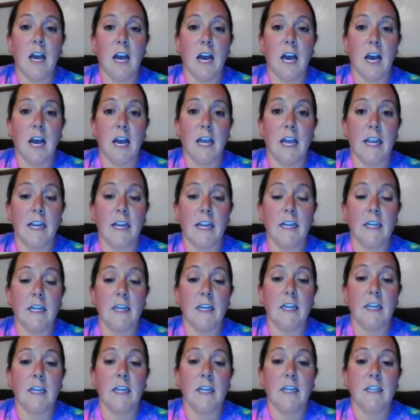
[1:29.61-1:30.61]
I,
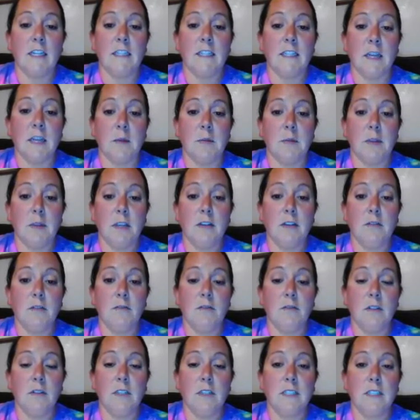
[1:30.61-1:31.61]

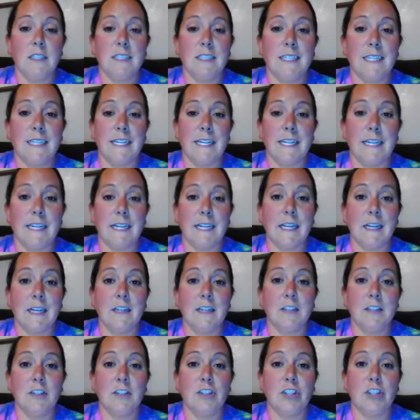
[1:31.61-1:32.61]
W, T,
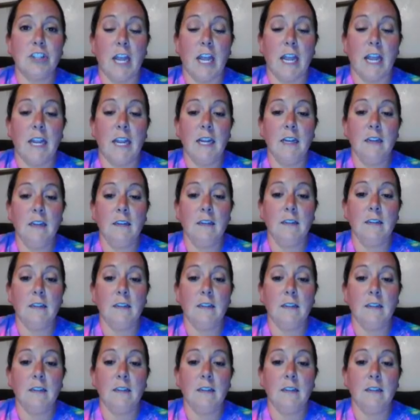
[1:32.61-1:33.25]
J.